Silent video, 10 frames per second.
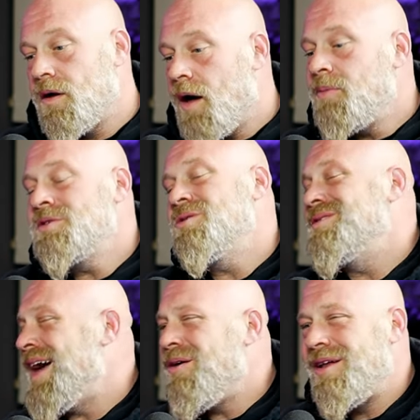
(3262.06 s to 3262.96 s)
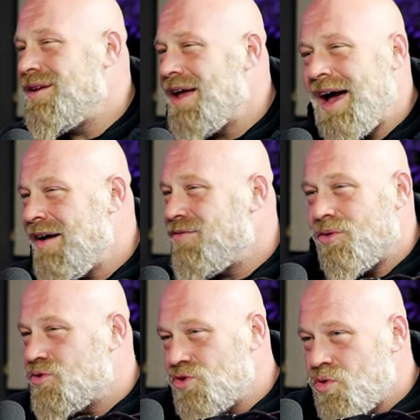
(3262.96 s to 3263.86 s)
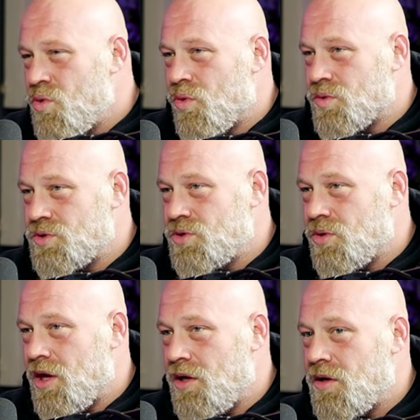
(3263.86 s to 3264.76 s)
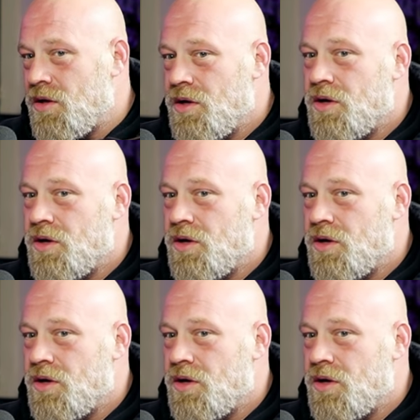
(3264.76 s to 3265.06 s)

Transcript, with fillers: up until now, I didn't have those tools. No. So like, and